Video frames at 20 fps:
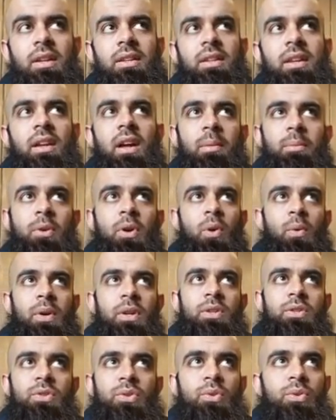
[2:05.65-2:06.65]
then I'm
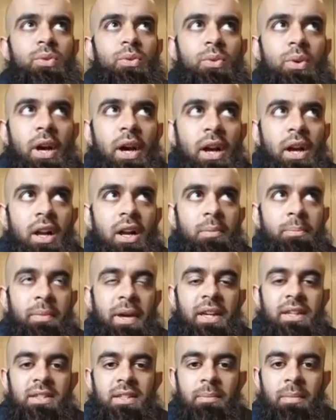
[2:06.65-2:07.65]
going to
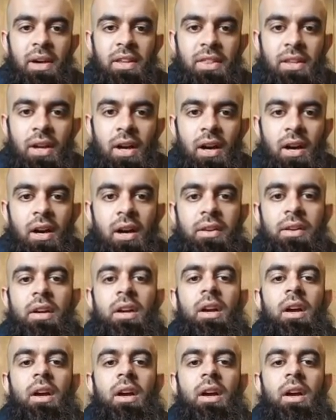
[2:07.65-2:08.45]
make some adhkar.